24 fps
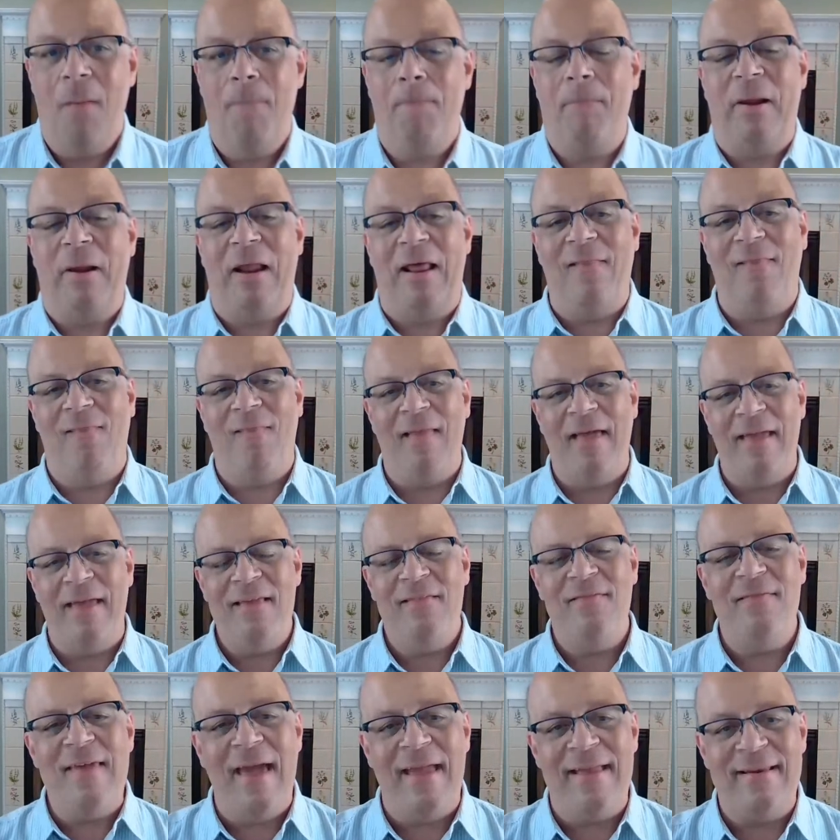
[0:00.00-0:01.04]
but I like
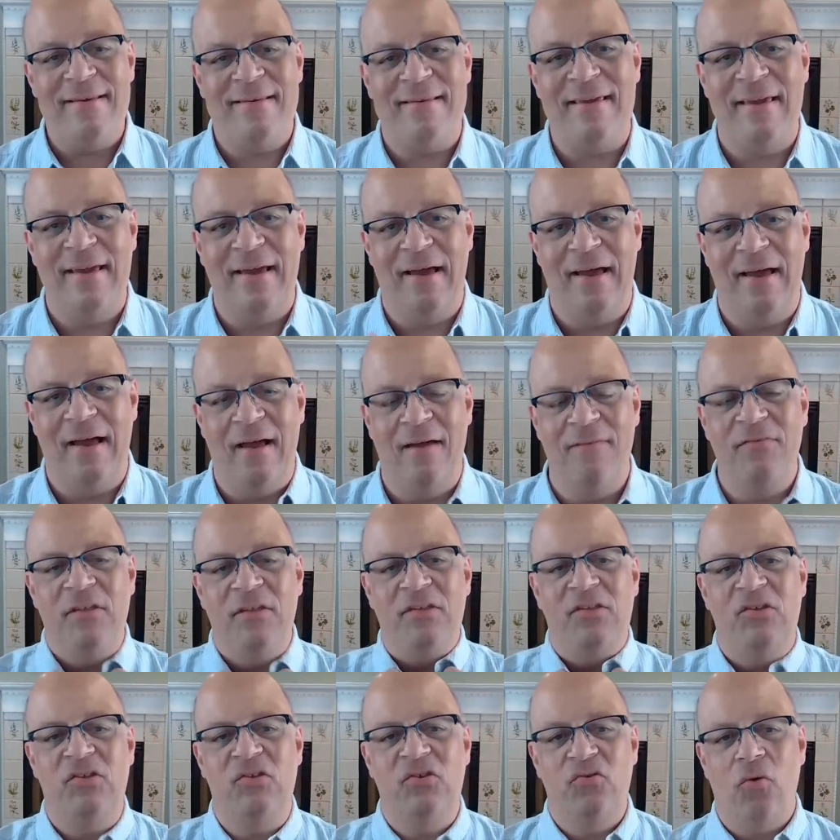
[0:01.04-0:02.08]
the idea of the
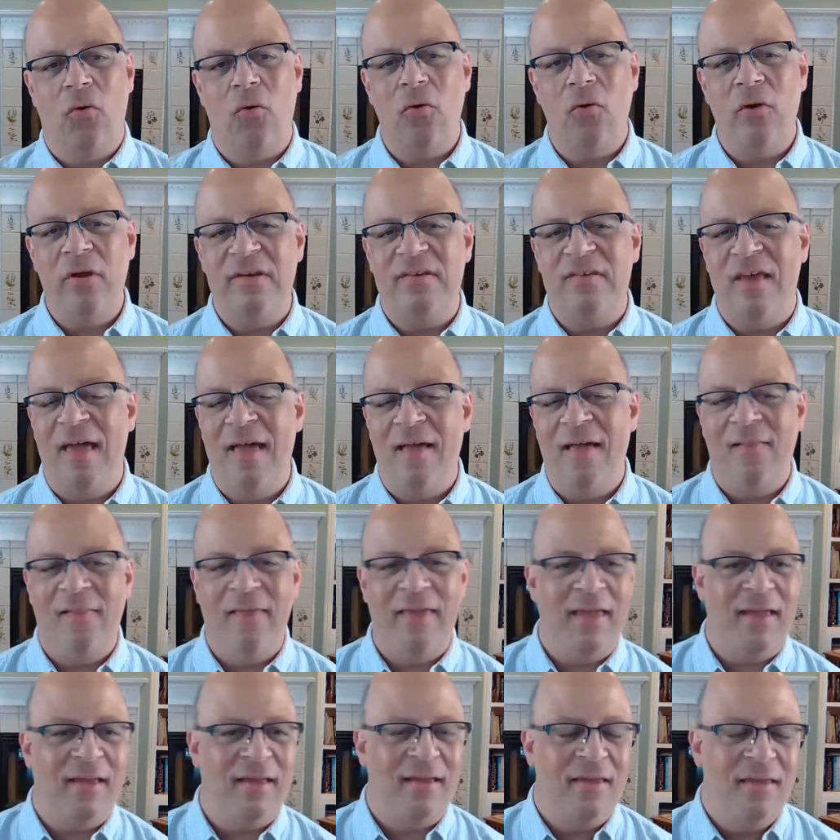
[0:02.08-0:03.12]

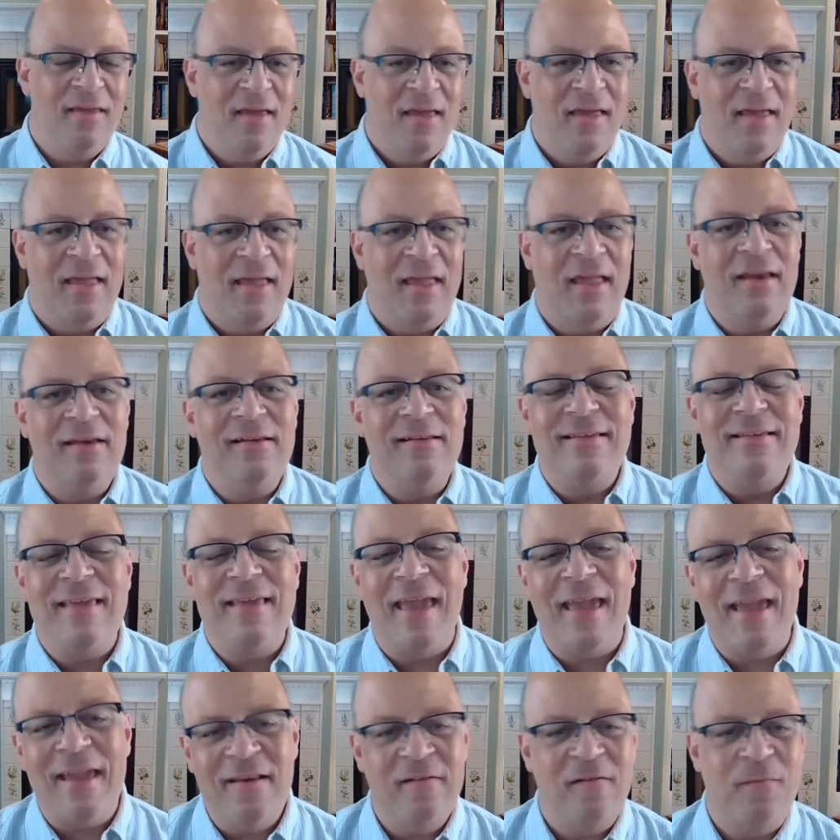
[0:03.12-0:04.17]
storytelling
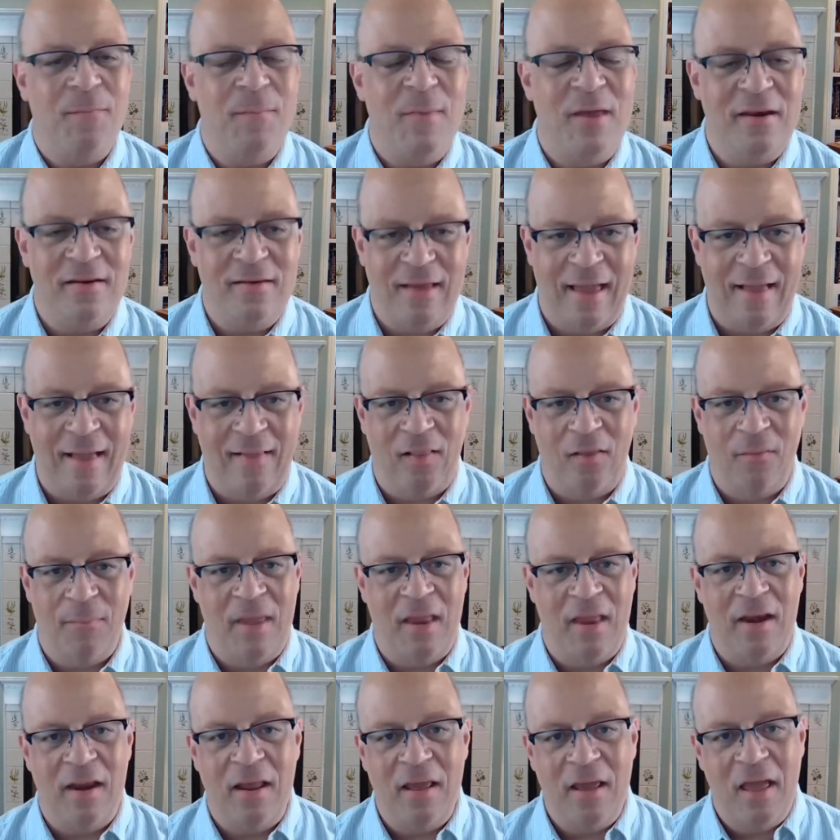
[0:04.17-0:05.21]
engagement
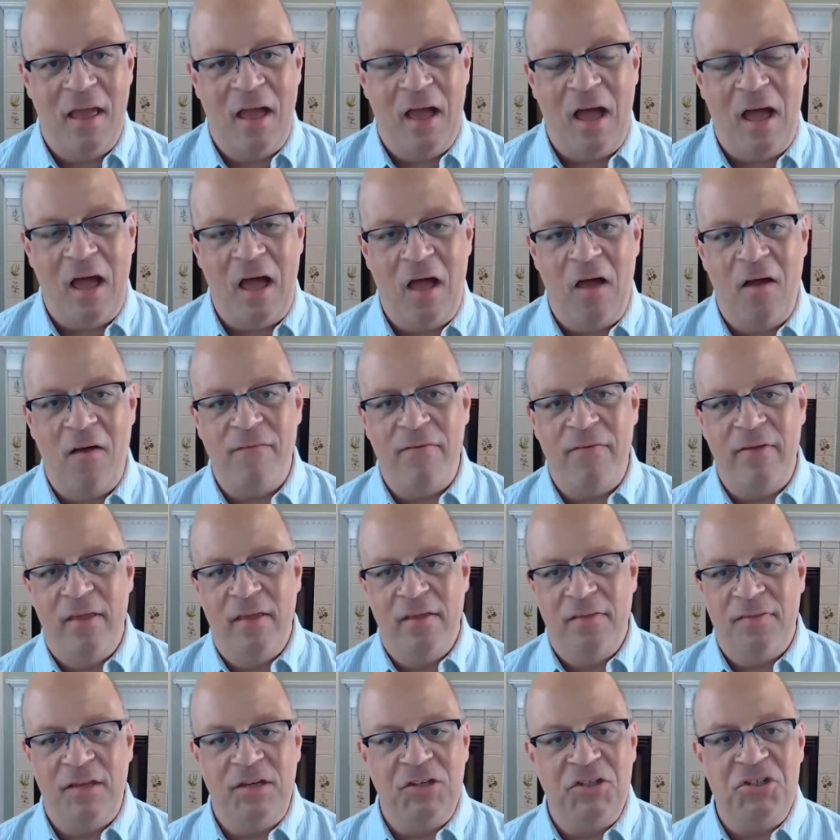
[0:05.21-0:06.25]
element of
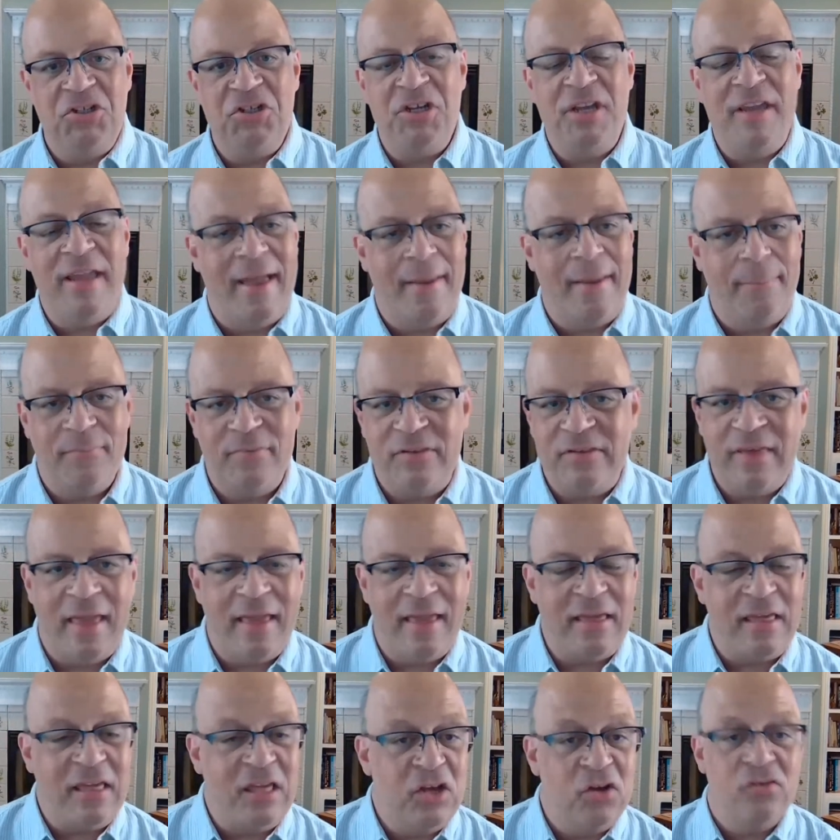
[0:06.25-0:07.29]
the GM
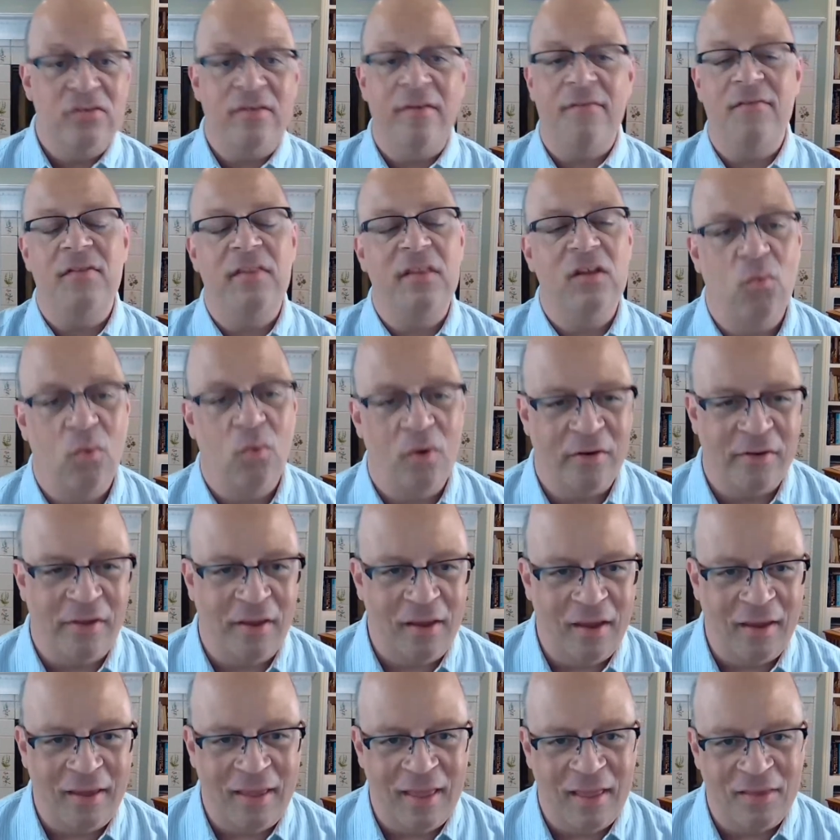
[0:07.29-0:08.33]
saying, here's everything
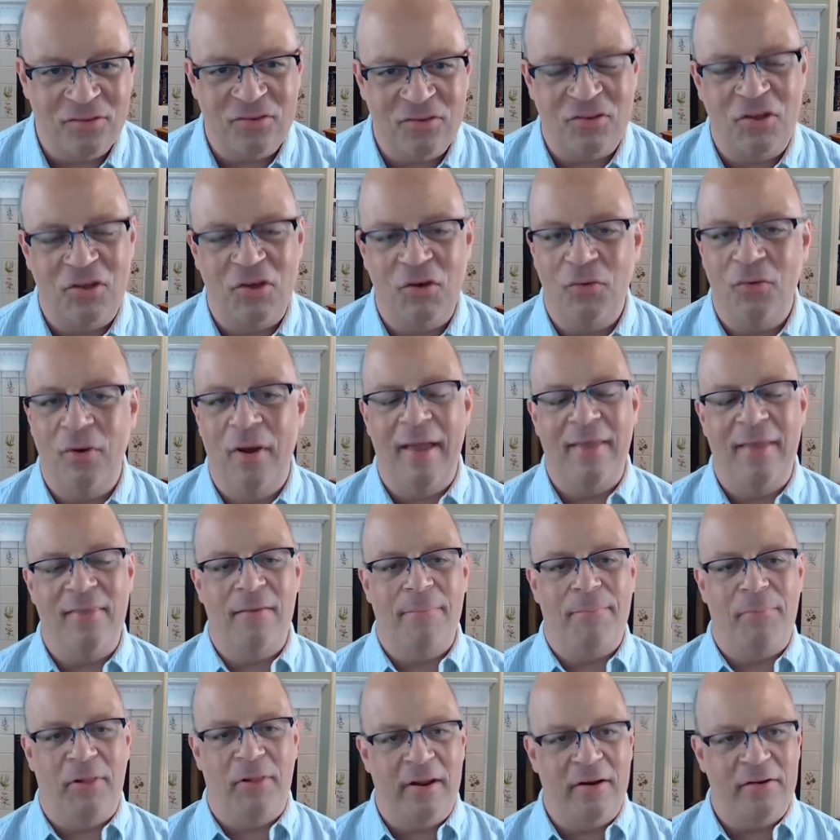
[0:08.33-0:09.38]
working against you, and the
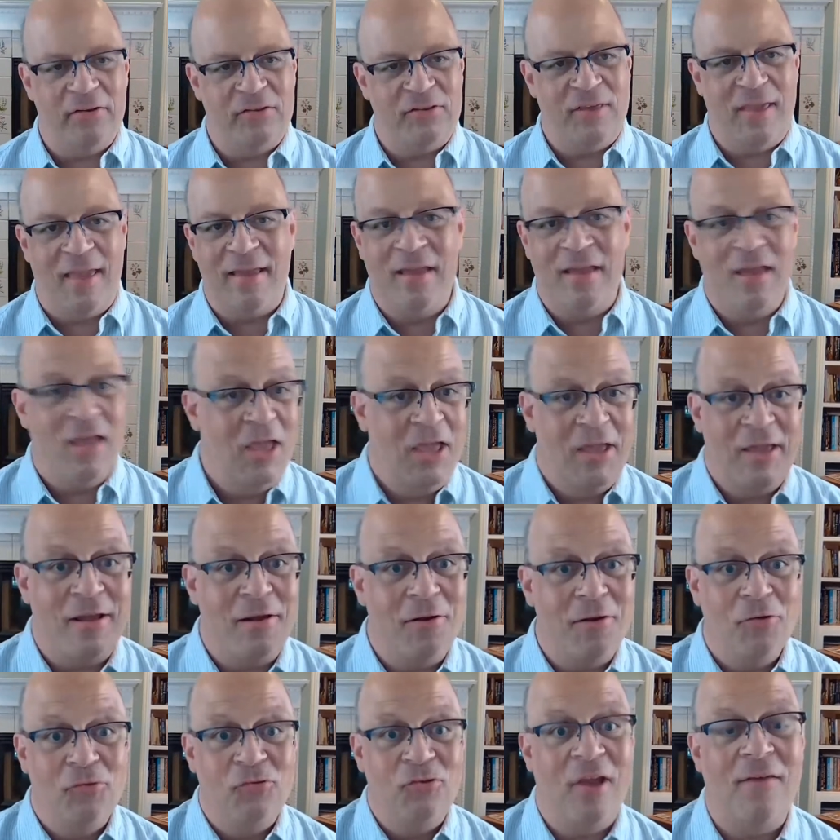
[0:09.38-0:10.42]
player saying,
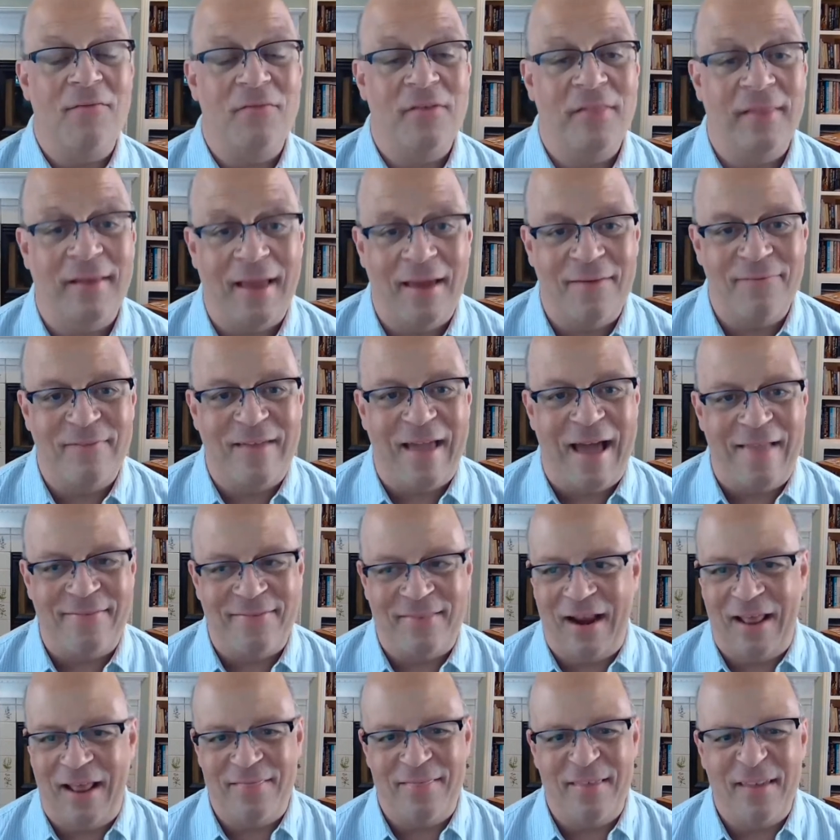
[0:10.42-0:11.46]
here's everything I've got
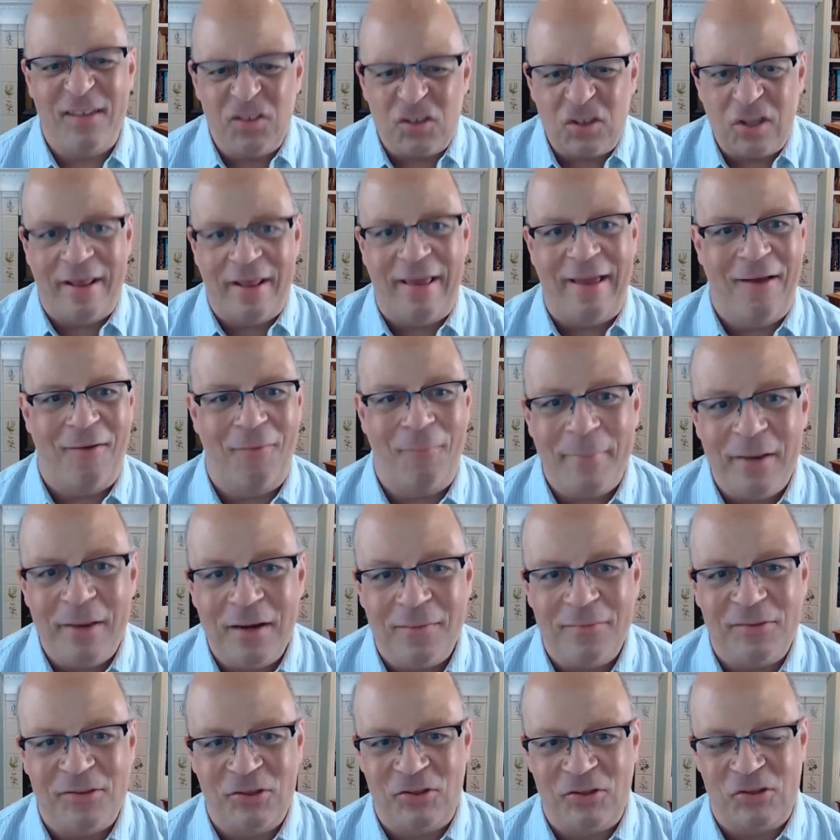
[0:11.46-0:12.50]
that I think is going to help me
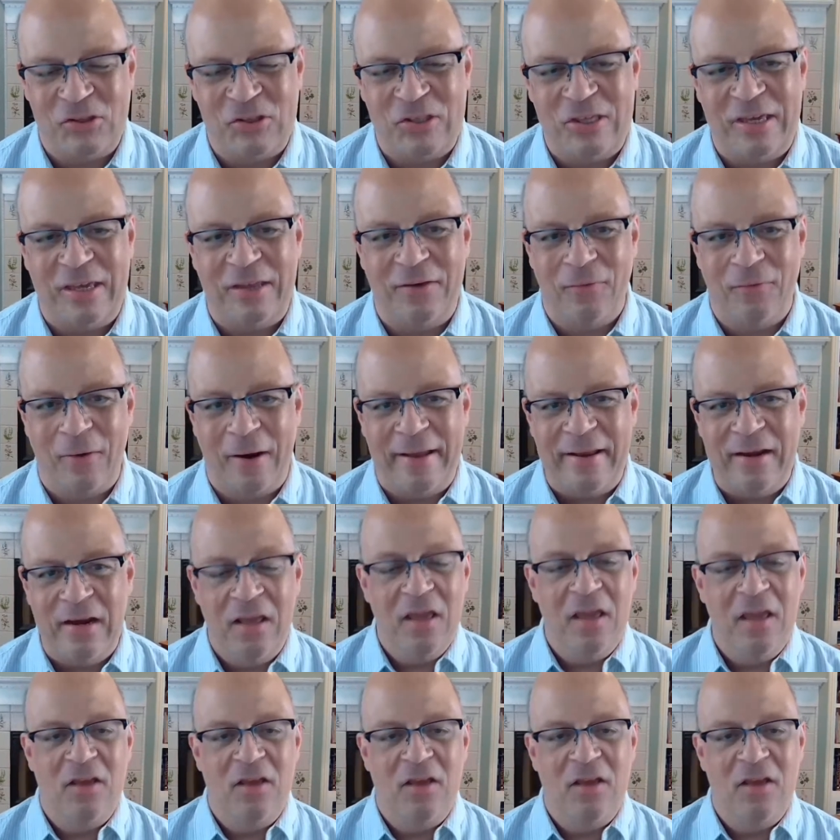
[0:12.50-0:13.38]
to succeed, right?